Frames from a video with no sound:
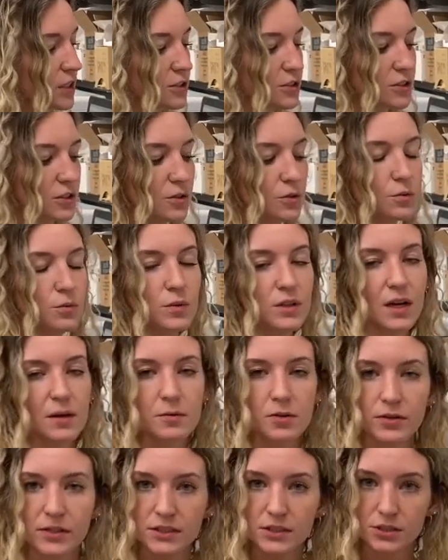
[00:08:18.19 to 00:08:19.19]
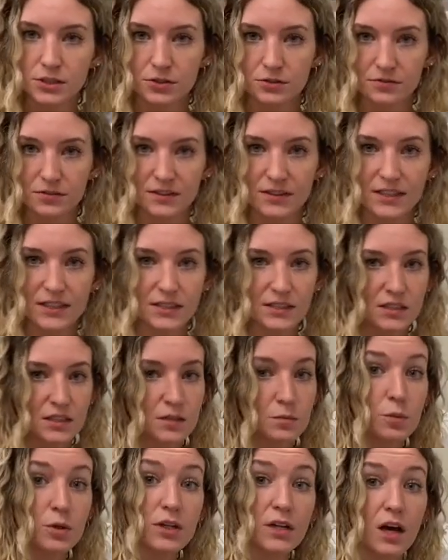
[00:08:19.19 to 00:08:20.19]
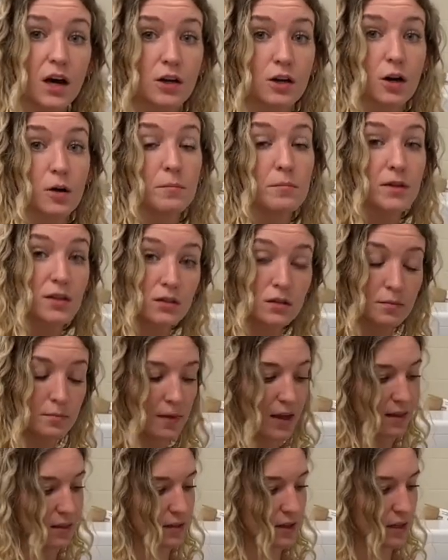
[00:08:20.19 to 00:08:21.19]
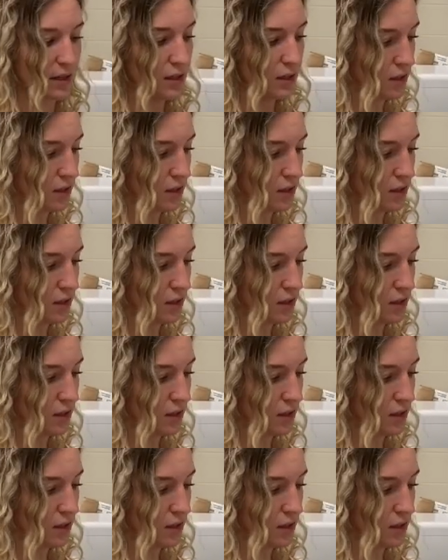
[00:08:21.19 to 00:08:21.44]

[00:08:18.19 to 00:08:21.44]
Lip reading: So what I'm going to do for this is put it on our milk method,